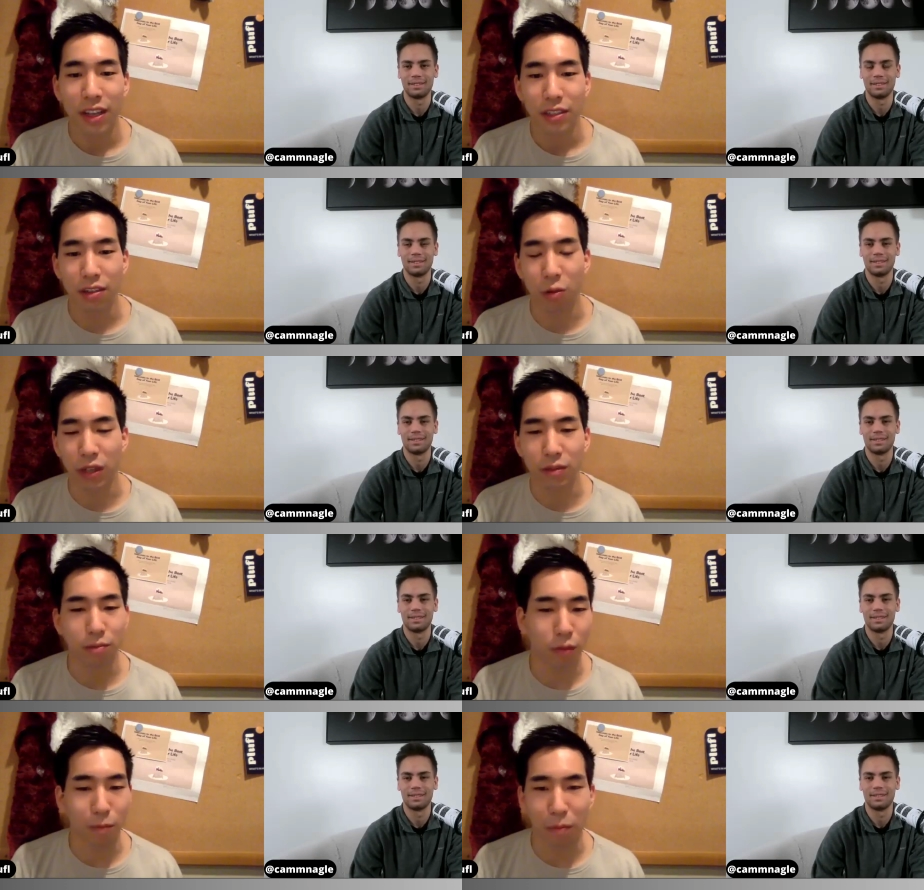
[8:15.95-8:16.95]
Speaker 1: So we
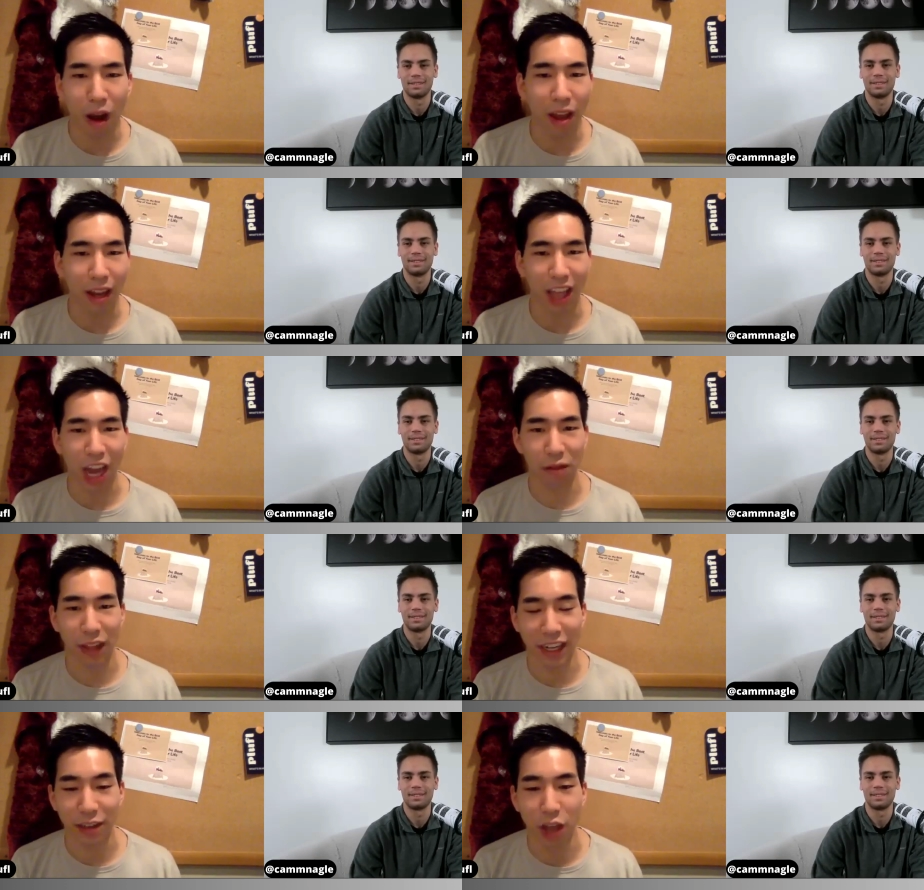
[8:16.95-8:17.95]
bought a lot of
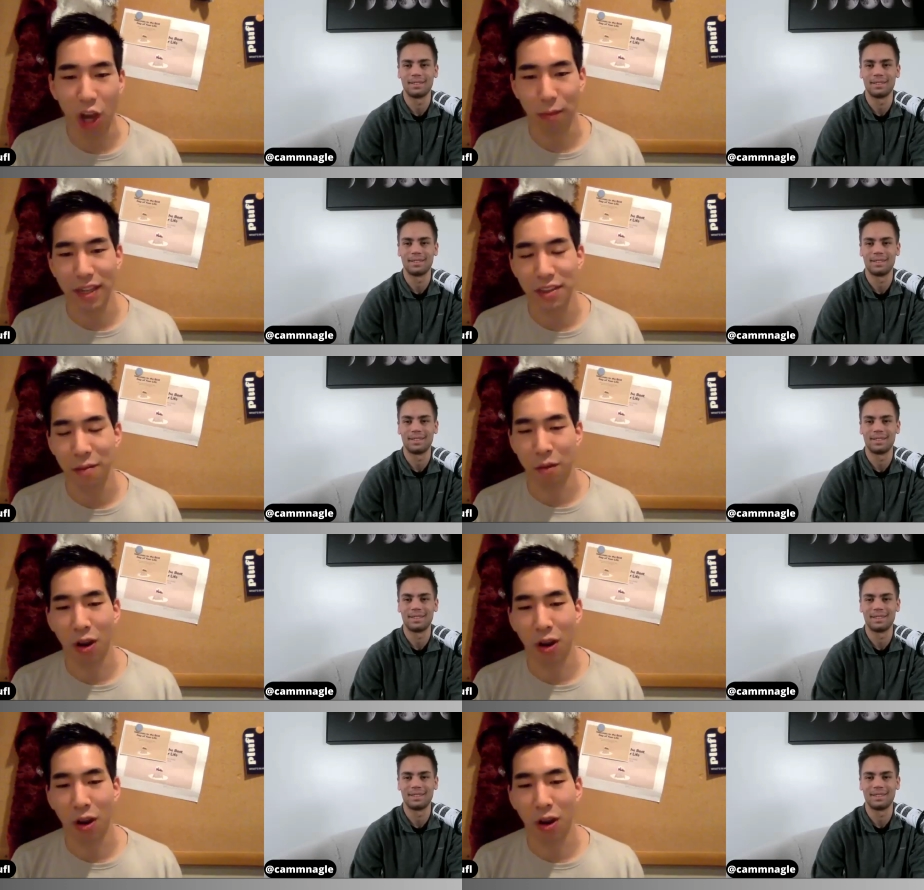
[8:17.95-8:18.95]
like dog beds in the
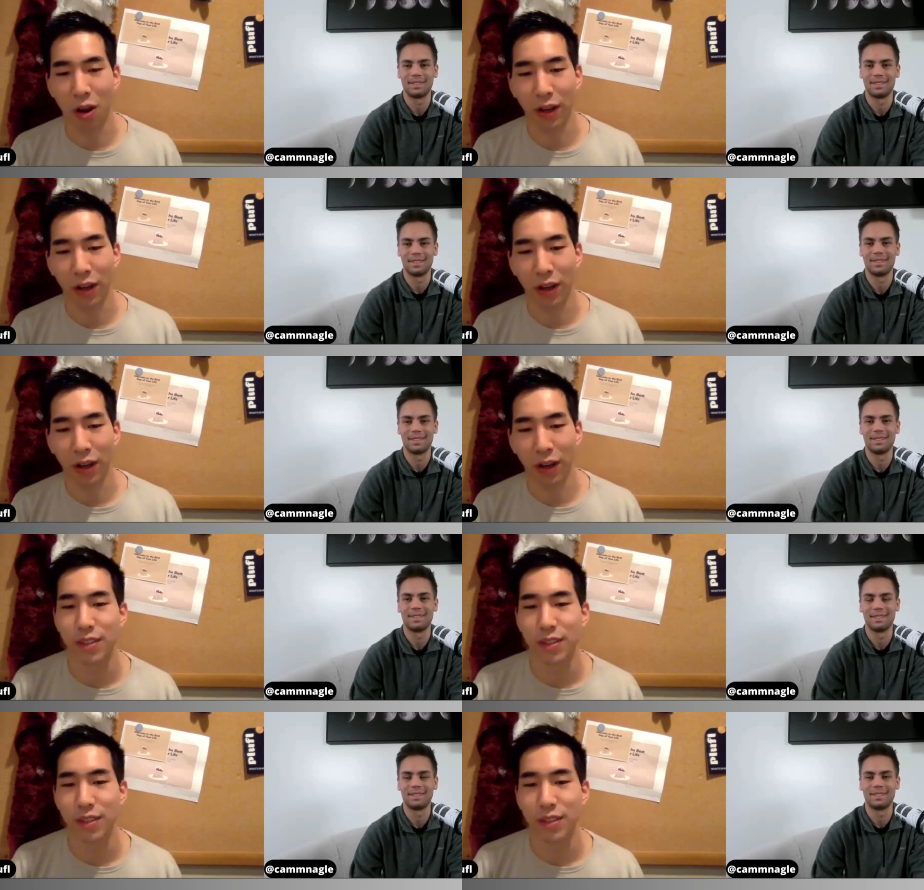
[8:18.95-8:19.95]
market
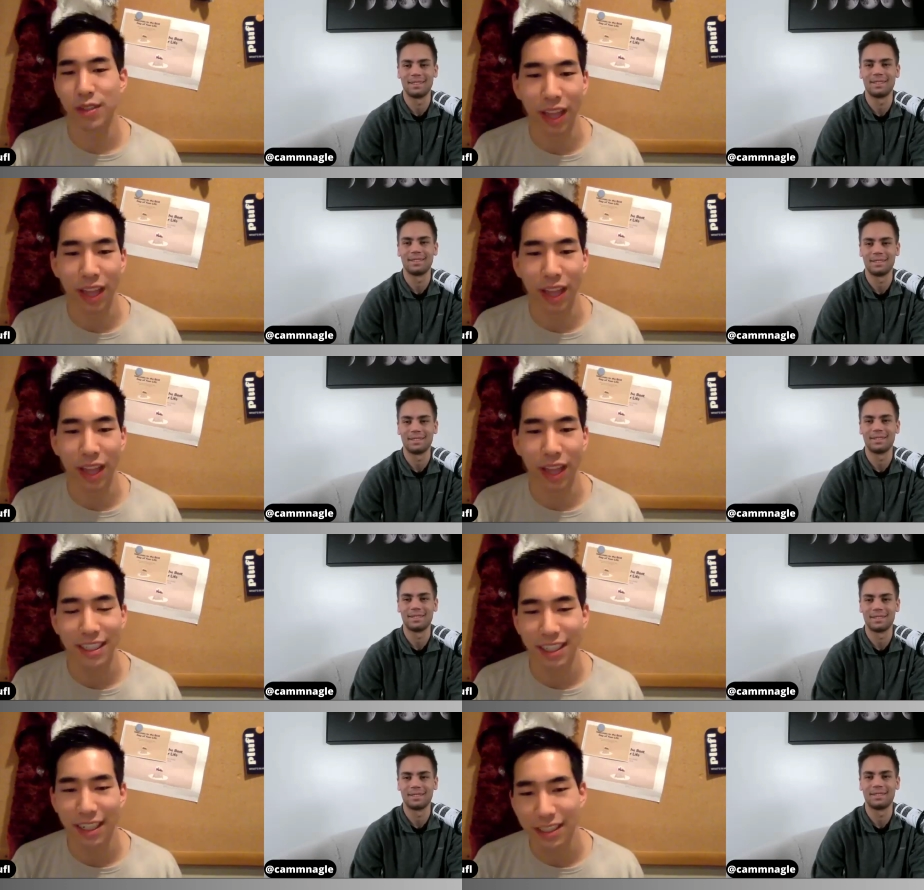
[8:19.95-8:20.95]
markets, see what we liked,
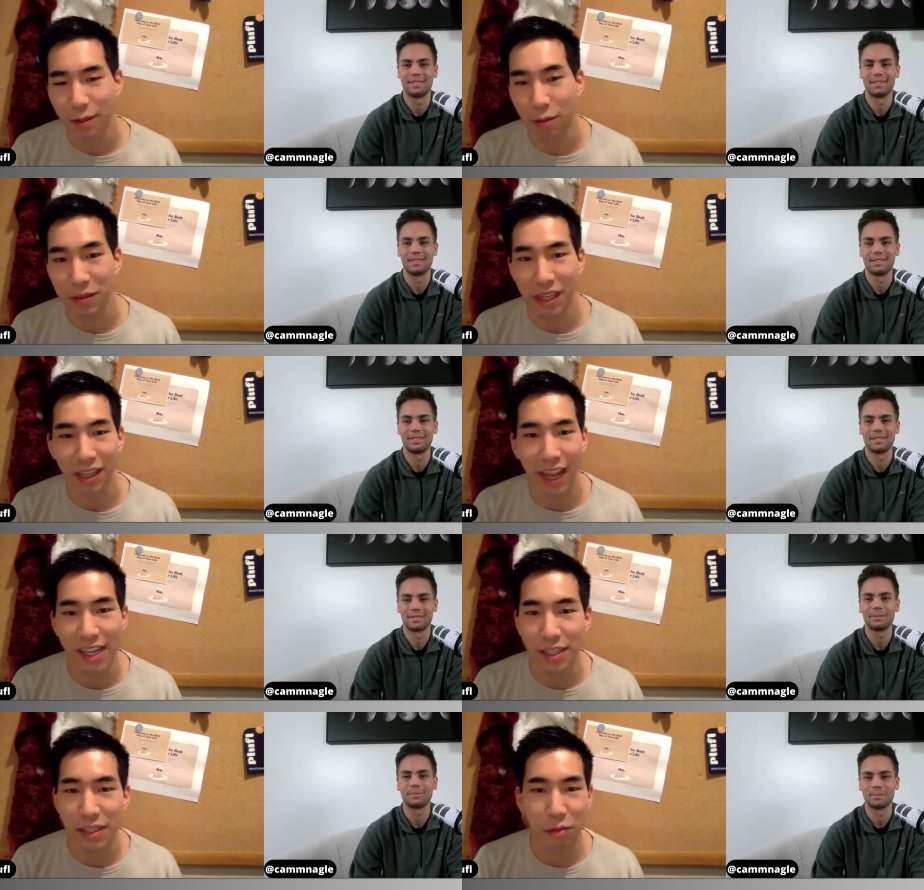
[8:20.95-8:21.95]
uh, see what we didn't
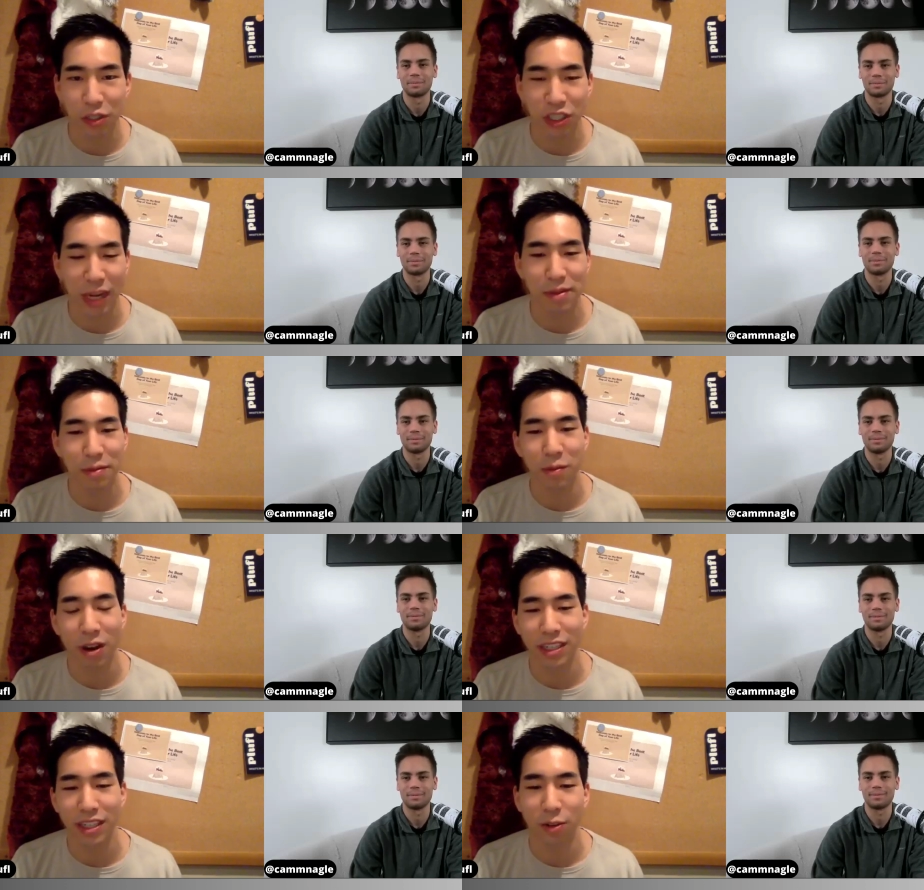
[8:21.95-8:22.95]
like, see what shapes we wanted
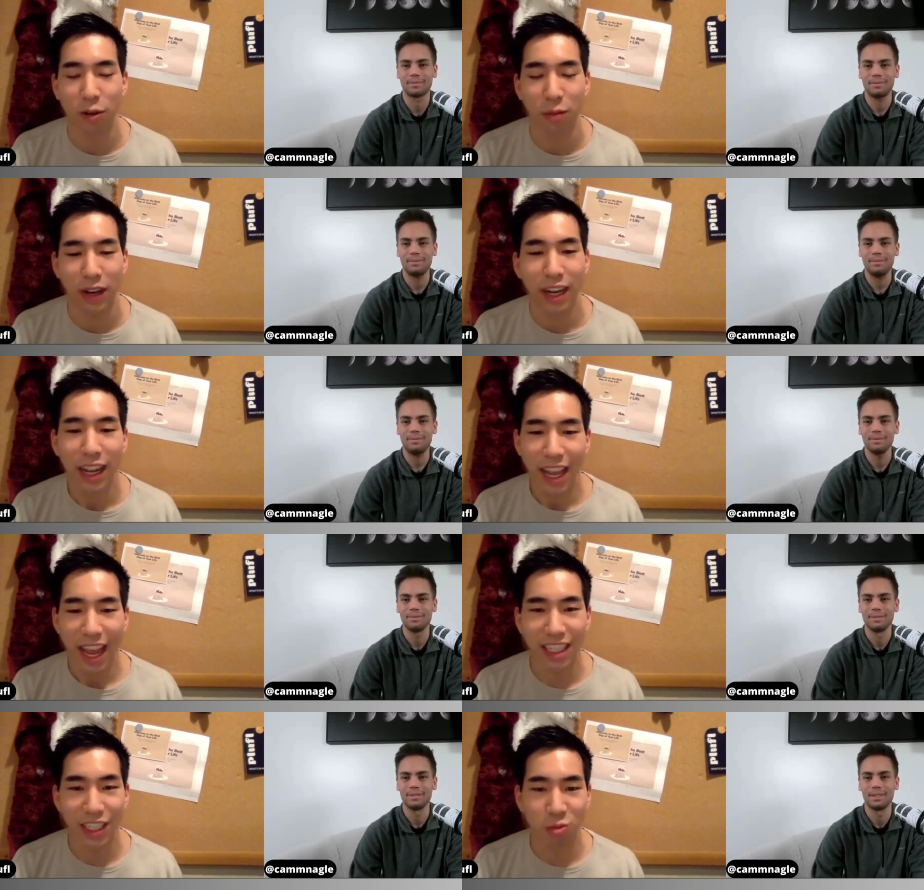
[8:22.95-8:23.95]
to incorporate,
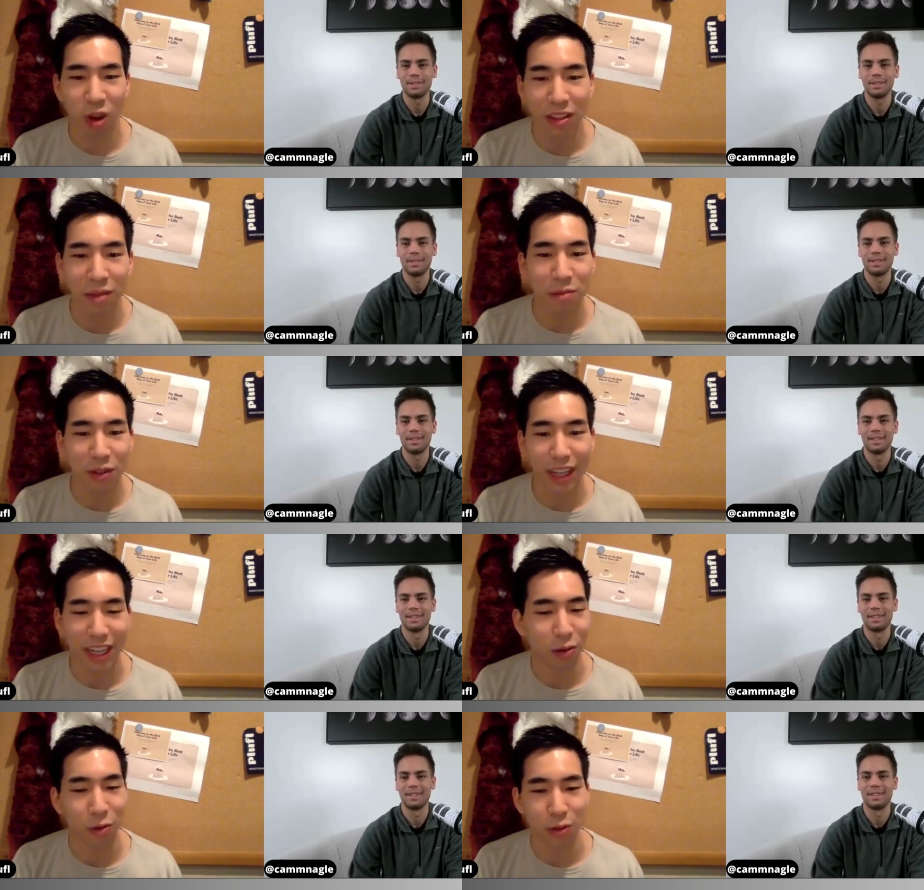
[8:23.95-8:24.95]
and just brought them to like a
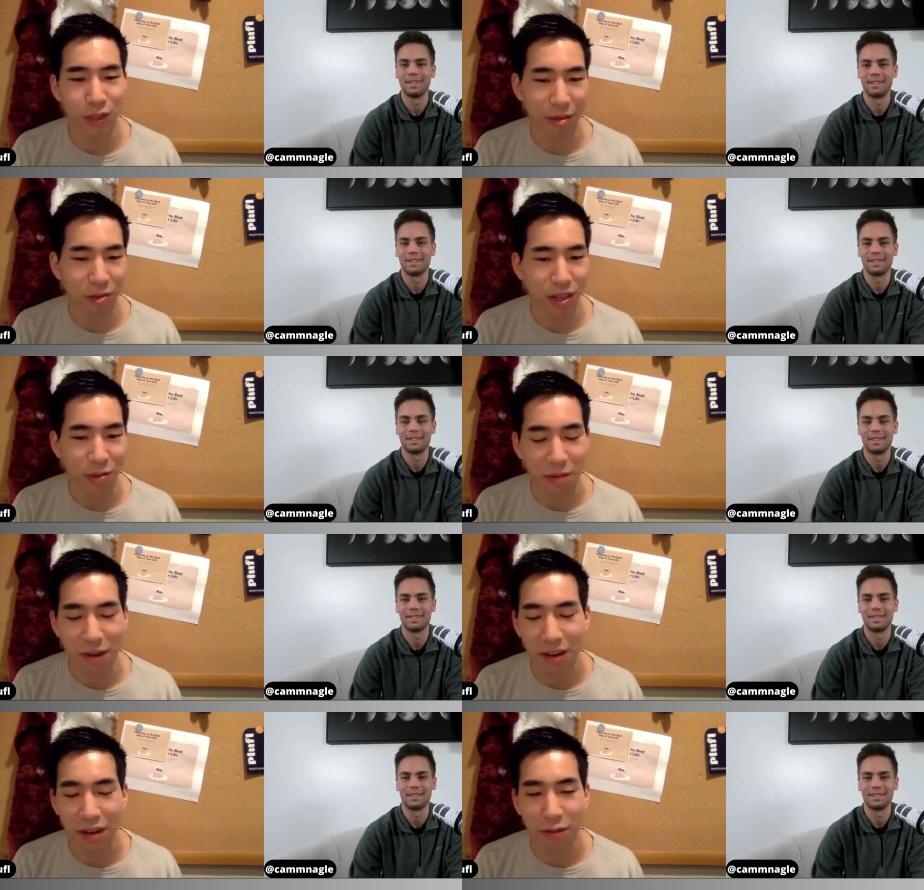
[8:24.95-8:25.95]
local seamstress we
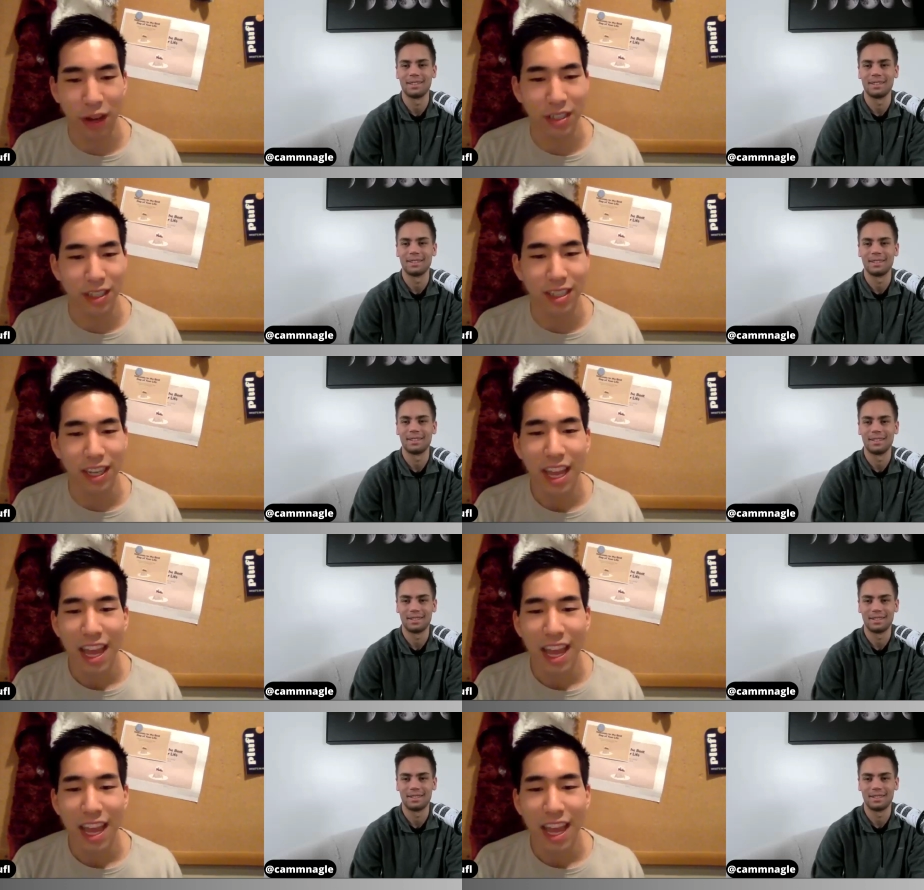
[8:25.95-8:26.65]
found off Craigslist.